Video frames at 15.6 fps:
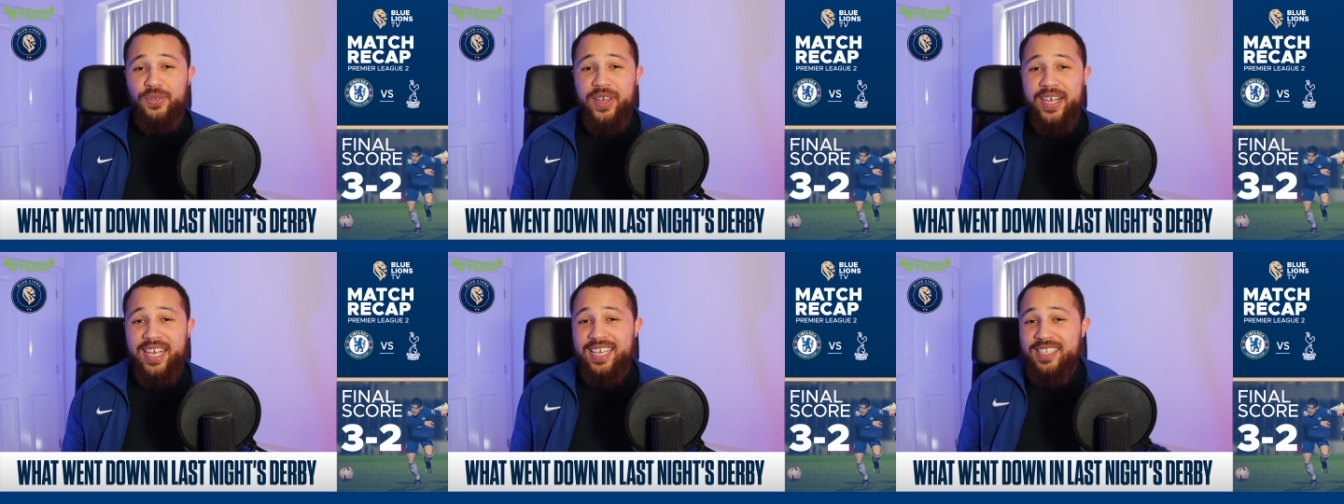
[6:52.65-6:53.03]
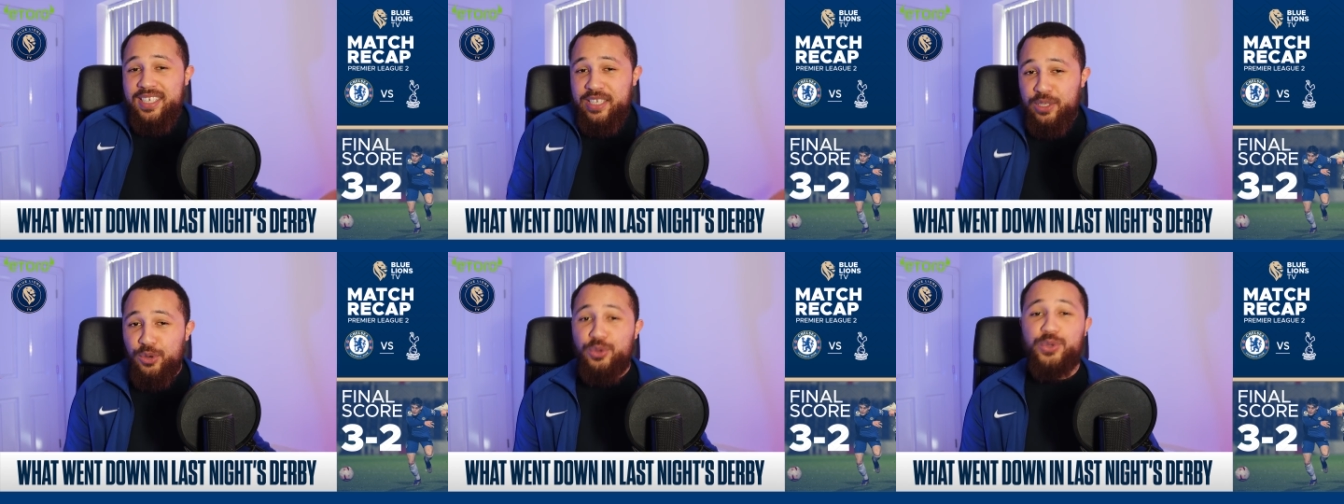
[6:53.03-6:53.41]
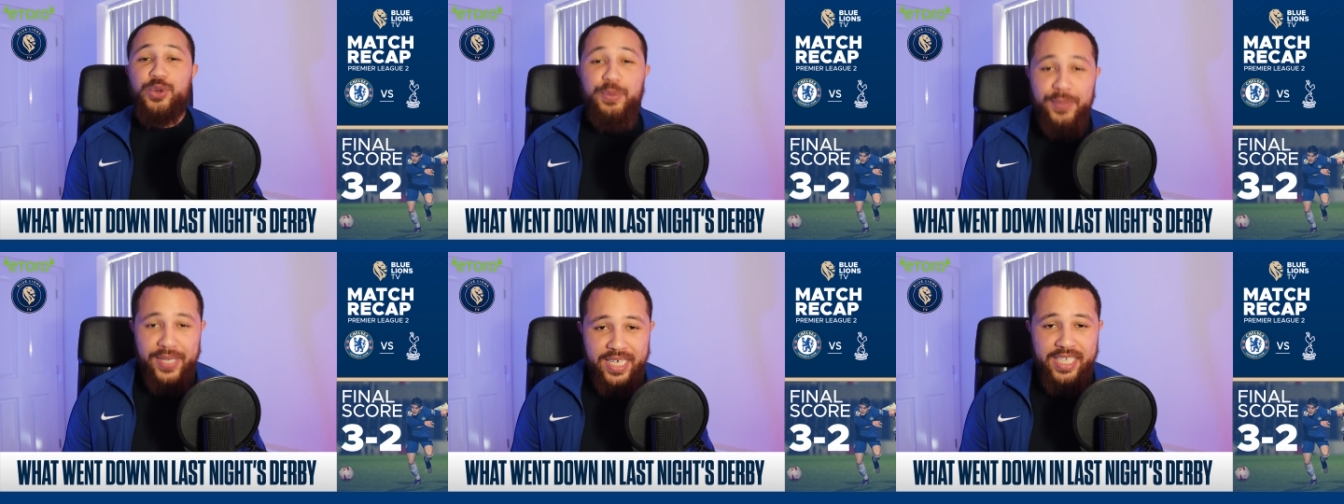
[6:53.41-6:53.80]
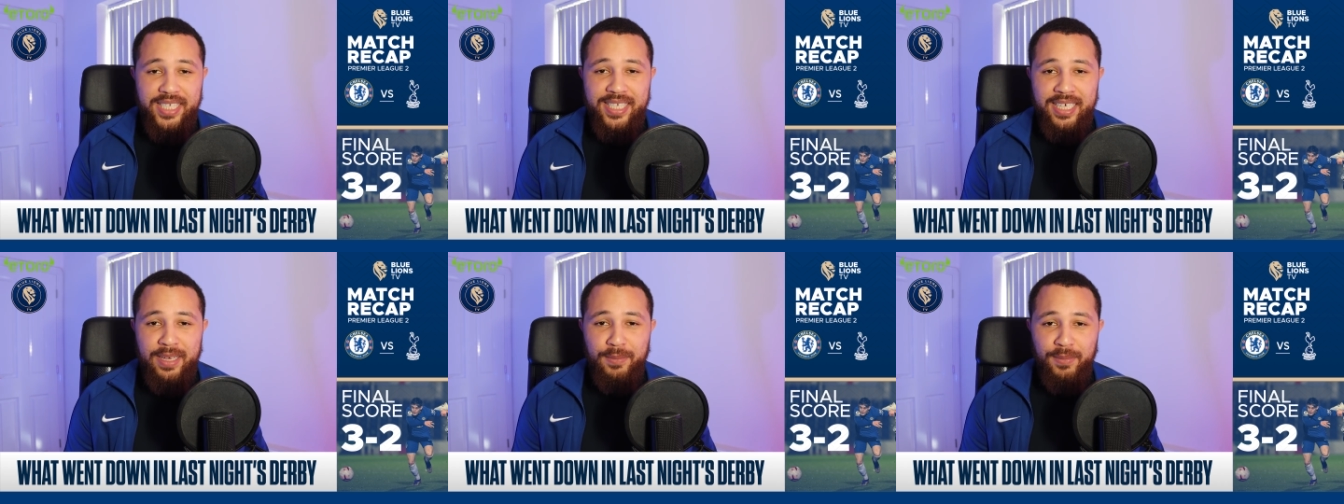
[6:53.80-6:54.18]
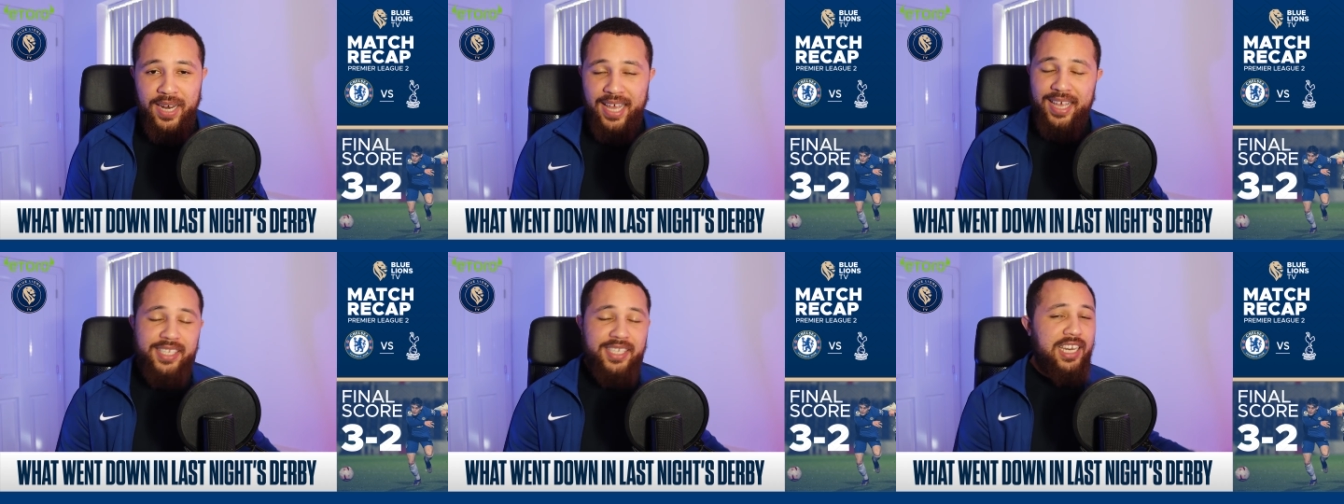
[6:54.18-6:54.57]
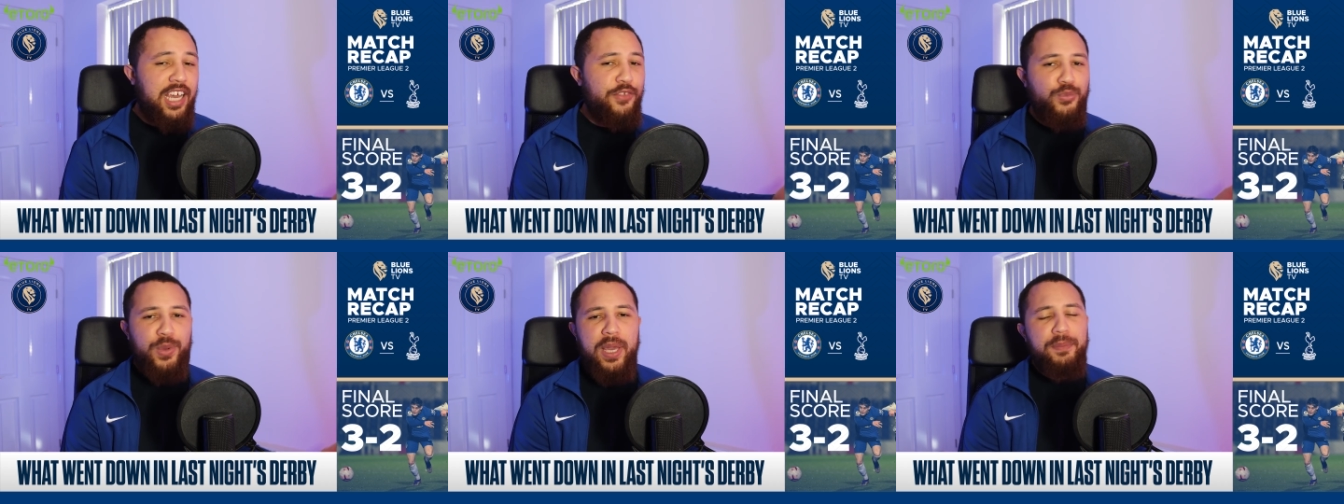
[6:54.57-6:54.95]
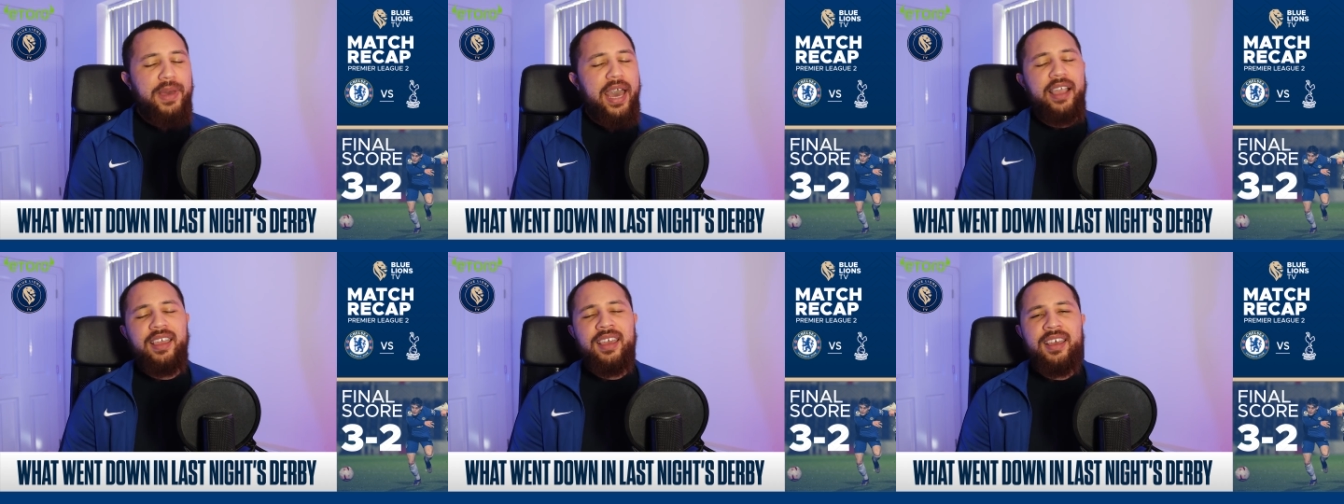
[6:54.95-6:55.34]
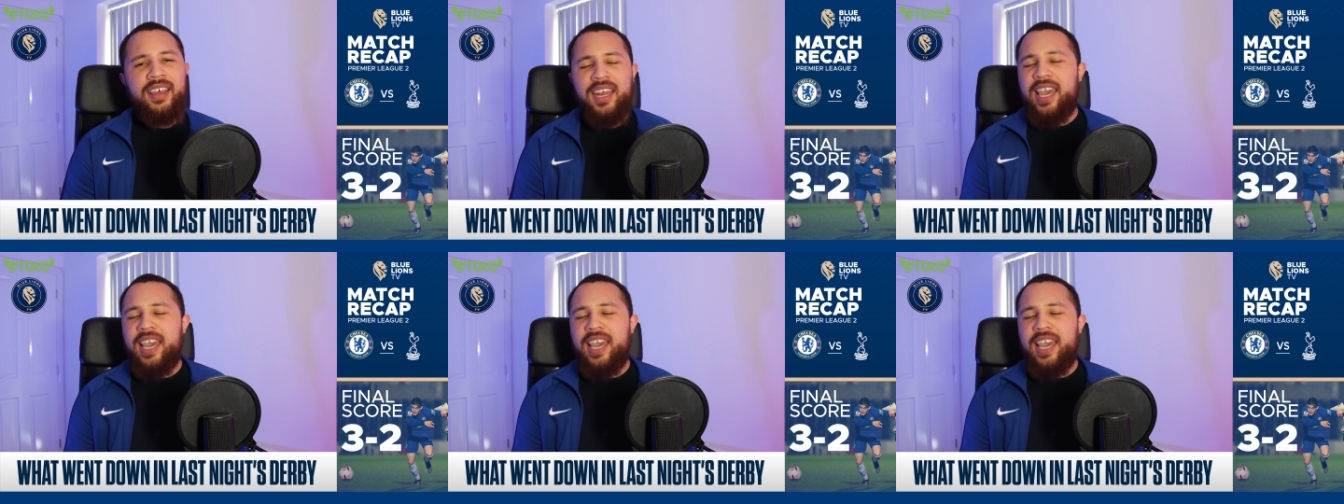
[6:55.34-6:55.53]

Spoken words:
that he can still do bits playing as a left wing back.